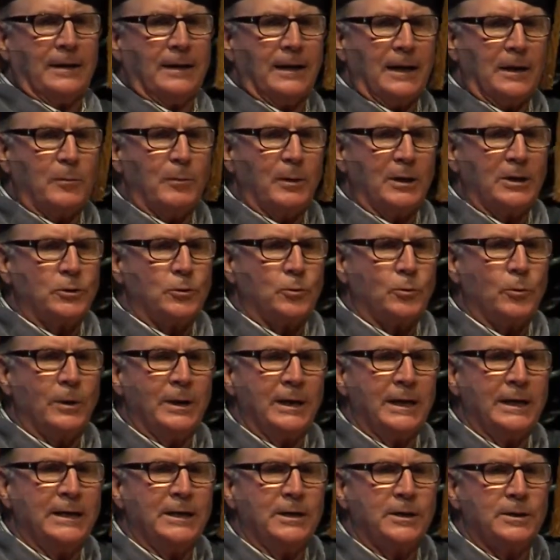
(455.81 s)
It had been
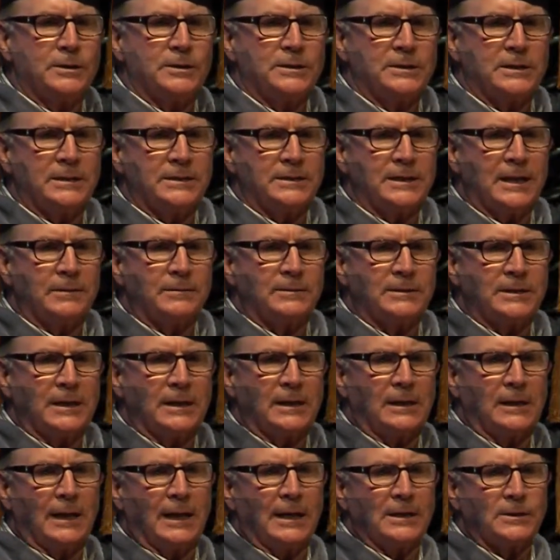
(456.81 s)
20 years since I was in
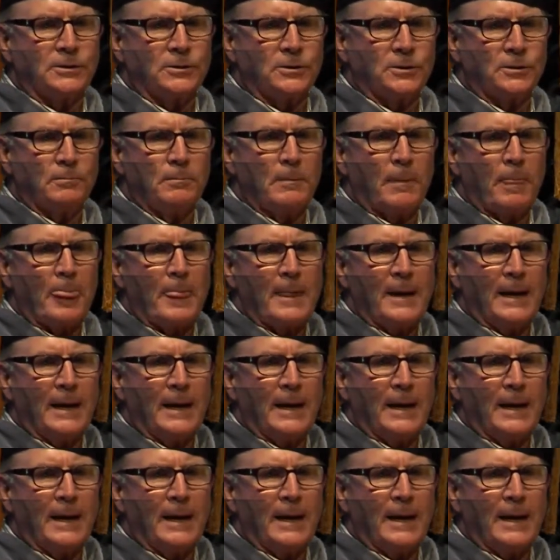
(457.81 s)
a classroom,